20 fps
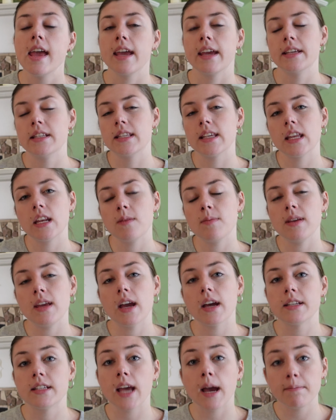is going to be
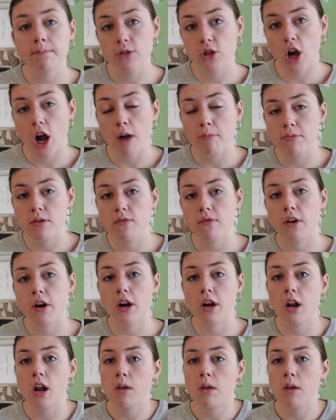a Temp Drop. You've heard